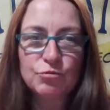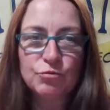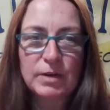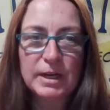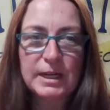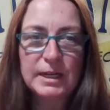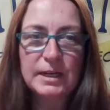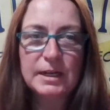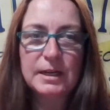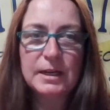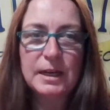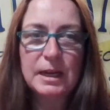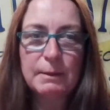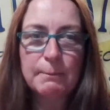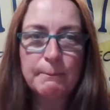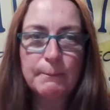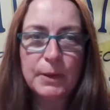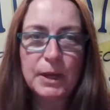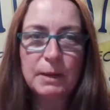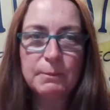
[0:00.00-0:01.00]
right in
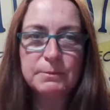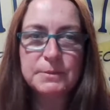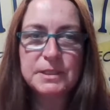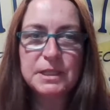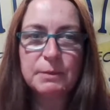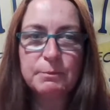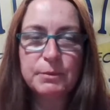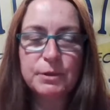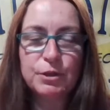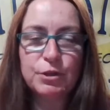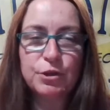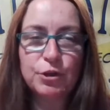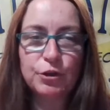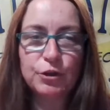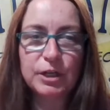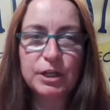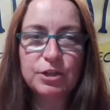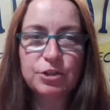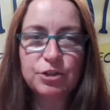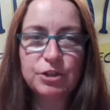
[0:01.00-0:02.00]
and plumps up and
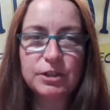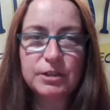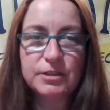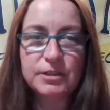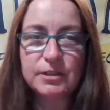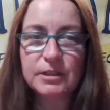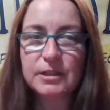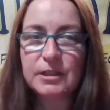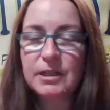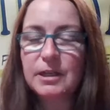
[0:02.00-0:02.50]
nourishes.